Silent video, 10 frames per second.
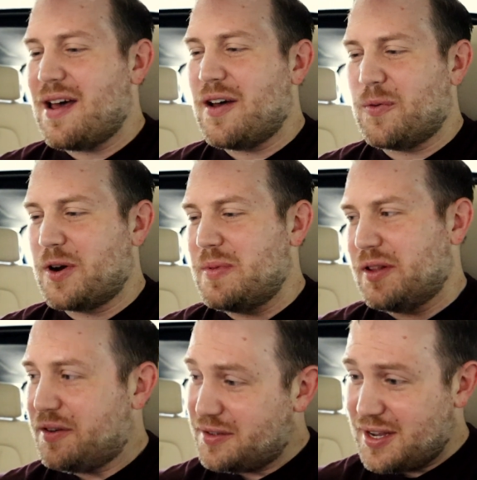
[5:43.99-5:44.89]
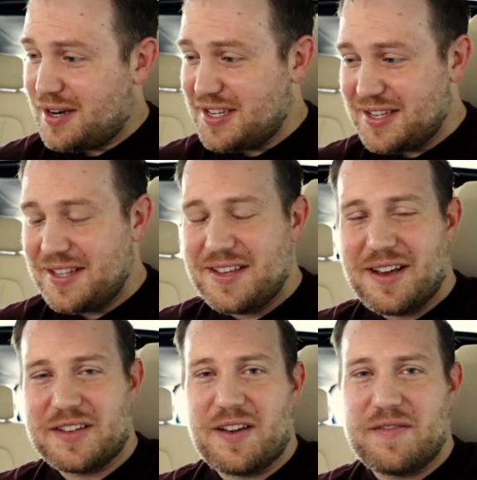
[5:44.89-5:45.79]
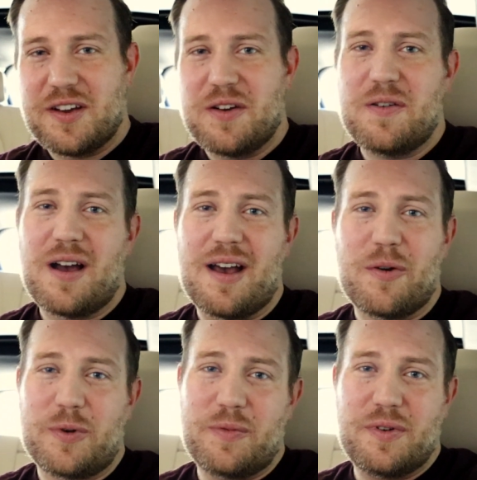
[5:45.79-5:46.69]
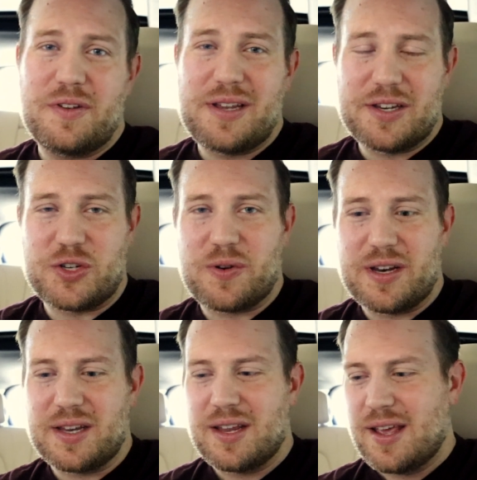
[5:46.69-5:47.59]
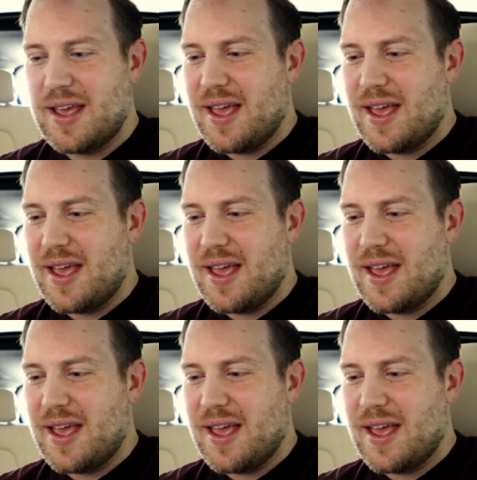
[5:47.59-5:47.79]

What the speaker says: We're going to be a little sad to see the X5 go. We've really enjoyed it.